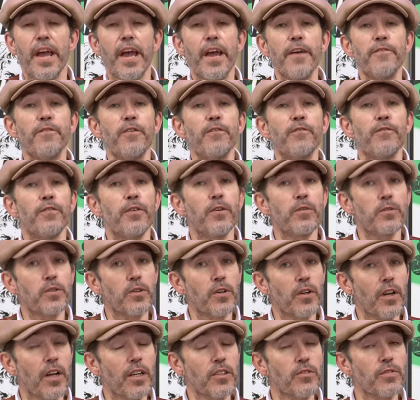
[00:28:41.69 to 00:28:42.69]
If in
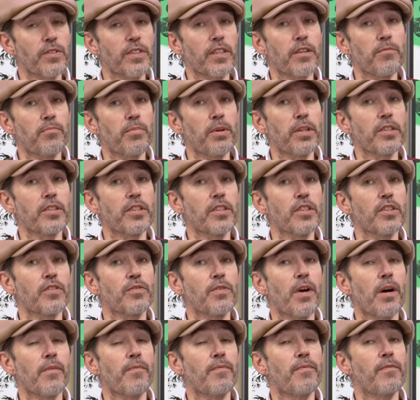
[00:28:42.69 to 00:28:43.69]
future you'd like to see
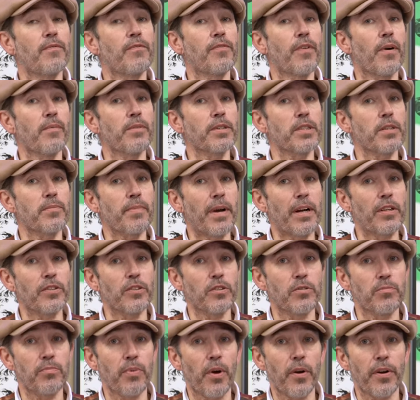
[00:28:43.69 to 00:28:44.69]
bulletins from us about
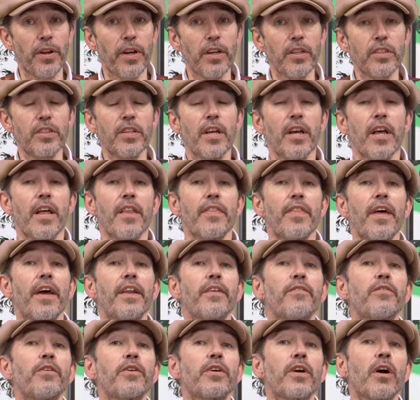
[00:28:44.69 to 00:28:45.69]
new products,
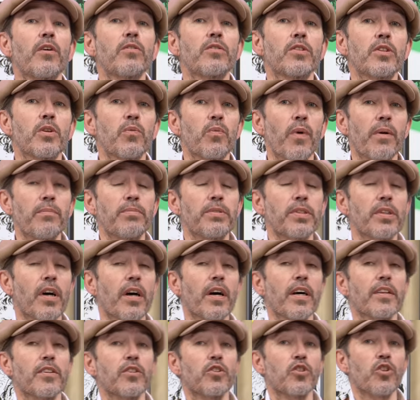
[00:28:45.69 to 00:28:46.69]
then if you go to the
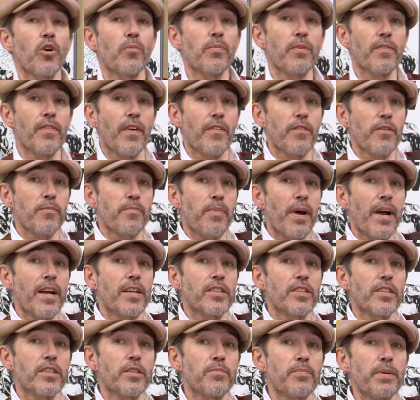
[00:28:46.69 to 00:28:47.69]
website, at the top of every
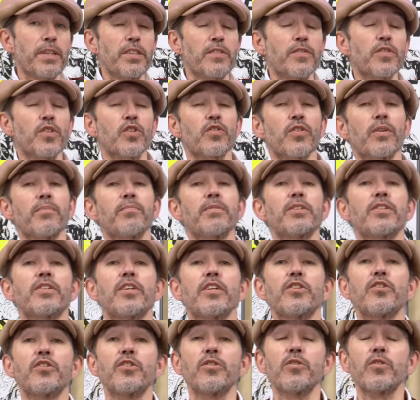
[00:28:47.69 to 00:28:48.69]
page there's a piece of script that
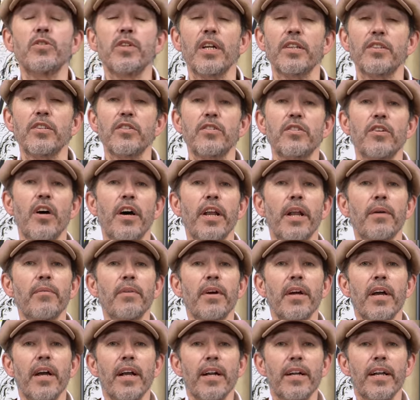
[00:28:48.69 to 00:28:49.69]
says newsletter sign
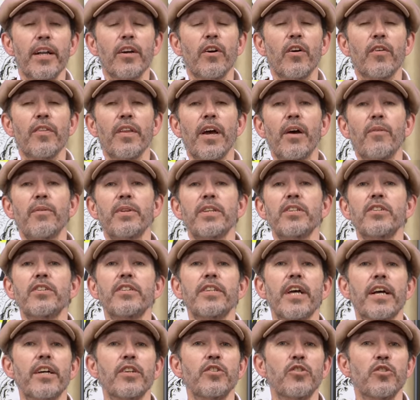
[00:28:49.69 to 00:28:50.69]
up. Click on there, within
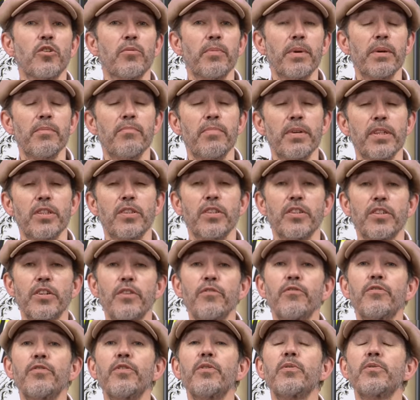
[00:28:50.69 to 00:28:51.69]
seconds you'll be in business.
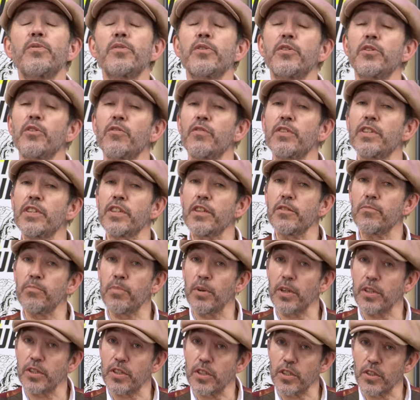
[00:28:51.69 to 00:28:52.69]
In future you'll receive
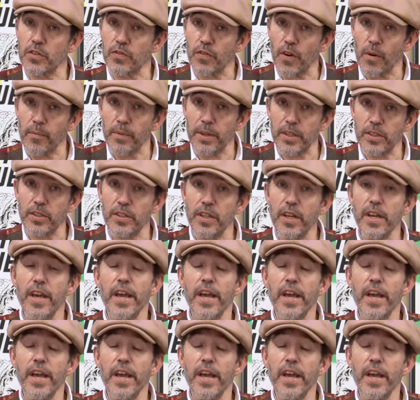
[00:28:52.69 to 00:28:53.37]
bulletins from us.